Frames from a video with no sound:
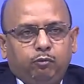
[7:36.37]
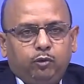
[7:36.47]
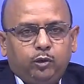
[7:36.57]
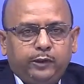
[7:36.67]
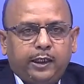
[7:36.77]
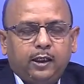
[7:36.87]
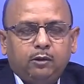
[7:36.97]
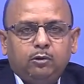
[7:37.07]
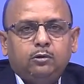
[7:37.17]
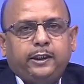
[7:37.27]
Though we are not
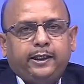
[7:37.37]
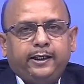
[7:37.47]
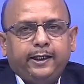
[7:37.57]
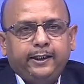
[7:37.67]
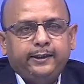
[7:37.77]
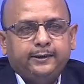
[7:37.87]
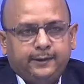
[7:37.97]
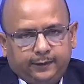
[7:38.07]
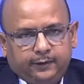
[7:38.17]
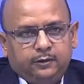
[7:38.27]
going to technically
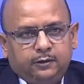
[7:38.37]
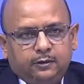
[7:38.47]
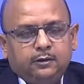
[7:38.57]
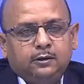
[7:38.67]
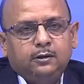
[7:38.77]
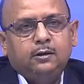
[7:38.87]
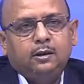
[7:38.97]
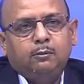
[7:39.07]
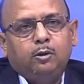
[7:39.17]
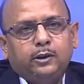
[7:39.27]
discuss
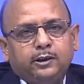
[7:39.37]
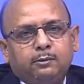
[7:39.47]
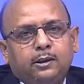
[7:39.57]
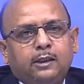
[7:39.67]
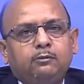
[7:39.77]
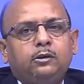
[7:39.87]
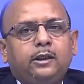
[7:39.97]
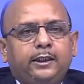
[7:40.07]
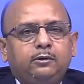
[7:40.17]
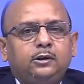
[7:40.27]
about this, but I would
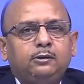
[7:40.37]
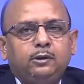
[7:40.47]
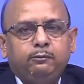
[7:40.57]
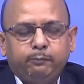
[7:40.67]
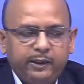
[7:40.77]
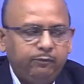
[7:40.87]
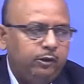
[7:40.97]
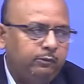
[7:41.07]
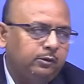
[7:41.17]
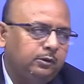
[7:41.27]
like to give you a brief
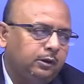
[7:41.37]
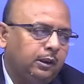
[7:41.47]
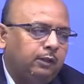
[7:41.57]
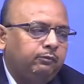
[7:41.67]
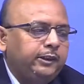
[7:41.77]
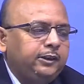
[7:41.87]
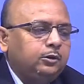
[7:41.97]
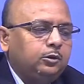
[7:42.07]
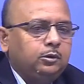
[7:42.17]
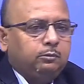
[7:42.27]
overview of these
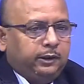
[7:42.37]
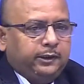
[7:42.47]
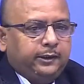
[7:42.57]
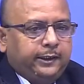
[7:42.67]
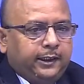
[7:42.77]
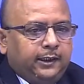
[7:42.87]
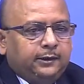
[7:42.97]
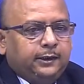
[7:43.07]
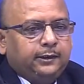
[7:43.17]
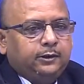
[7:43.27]
two major techniques
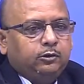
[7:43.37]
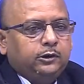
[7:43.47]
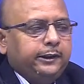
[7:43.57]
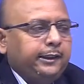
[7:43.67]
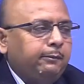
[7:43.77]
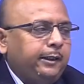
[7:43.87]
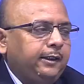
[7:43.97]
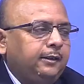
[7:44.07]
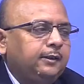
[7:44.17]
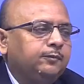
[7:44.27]
that is used in data
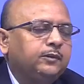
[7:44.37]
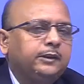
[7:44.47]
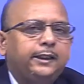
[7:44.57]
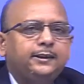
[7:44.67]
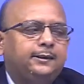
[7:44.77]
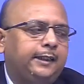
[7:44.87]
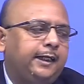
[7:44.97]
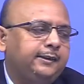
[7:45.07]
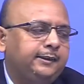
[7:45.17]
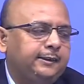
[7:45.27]
mining, that is
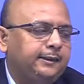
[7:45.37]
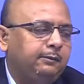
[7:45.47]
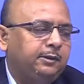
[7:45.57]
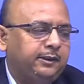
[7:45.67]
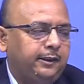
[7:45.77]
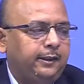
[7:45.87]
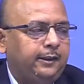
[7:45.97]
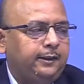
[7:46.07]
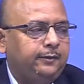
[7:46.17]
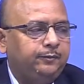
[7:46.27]
statistics and machine
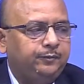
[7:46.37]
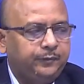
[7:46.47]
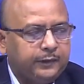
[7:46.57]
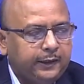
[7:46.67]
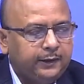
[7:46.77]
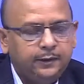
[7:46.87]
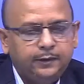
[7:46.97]
learning, right.